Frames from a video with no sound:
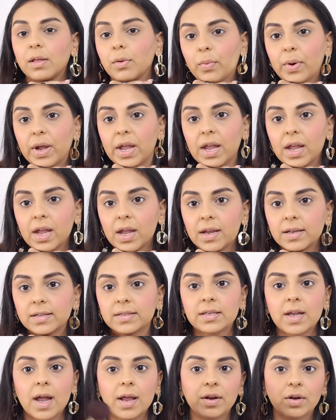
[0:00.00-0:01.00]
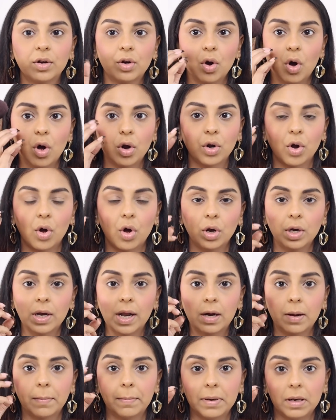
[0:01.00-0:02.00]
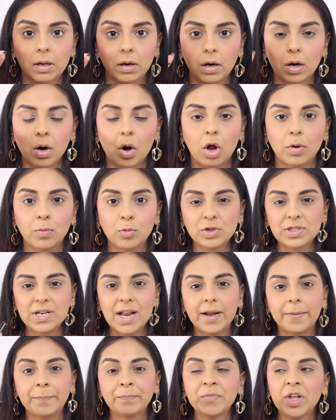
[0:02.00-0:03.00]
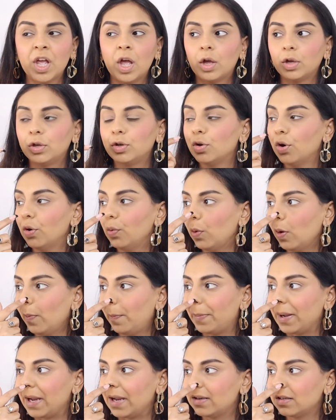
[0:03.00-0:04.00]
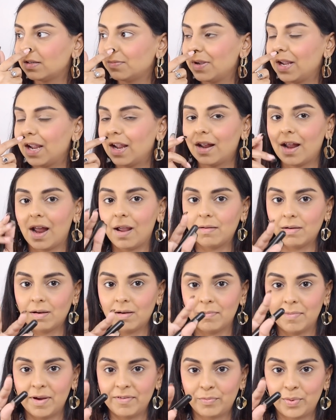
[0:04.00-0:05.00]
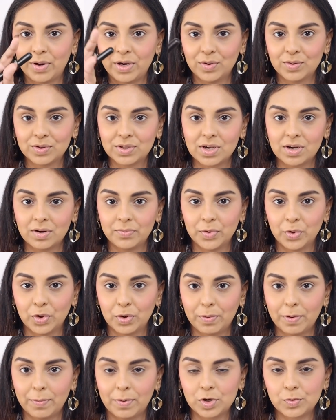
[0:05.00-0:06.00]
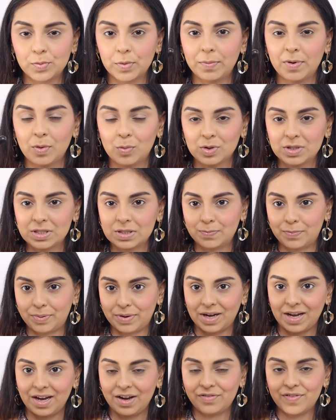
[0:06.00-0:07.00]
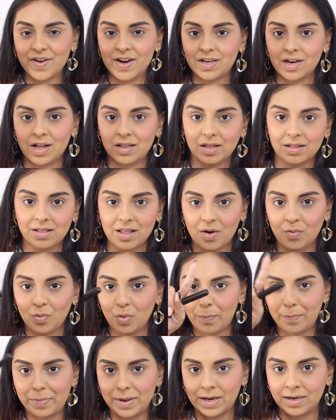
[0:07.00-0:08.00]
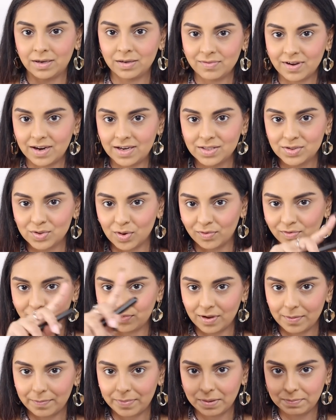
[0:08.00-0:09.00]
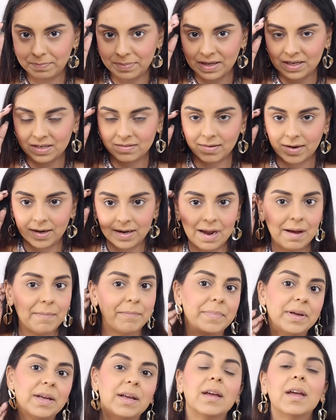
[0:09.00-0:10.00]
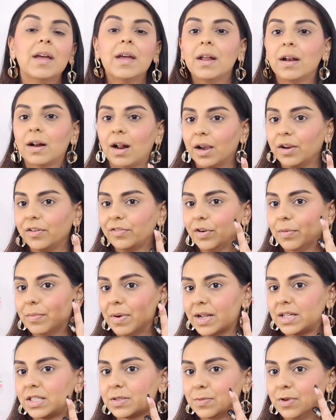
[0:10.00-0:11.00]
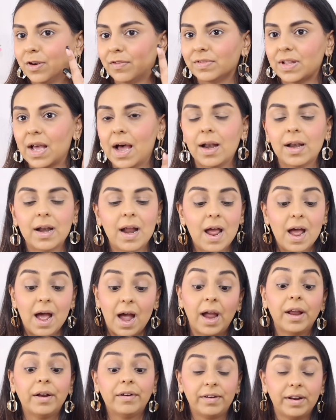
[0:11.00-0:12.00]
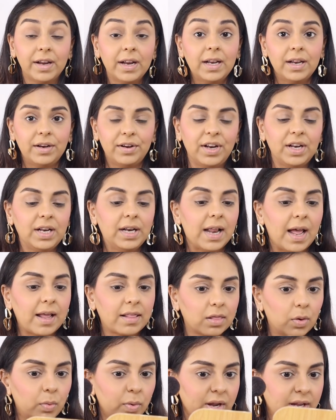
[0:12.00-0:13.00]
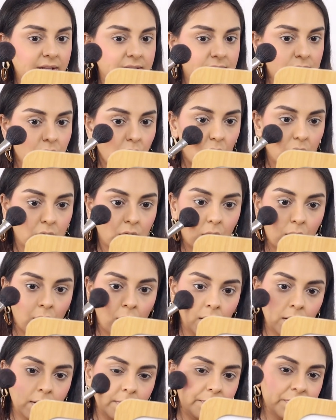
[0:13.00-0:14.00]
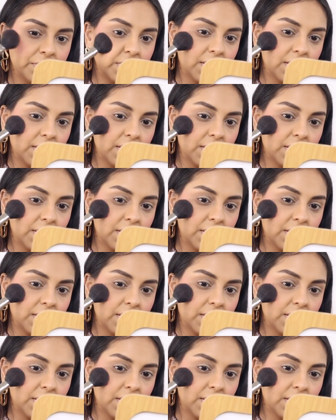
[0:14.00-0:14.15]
the way it's kind of gone on like a blur, almost like, you know, wo paint me my Windows ke computer pe bachpan mein wo spray effect aata tha, wo paint wale software pe, paint wale app pe, kind of reminds me of that. I really, really like the way it's gone on.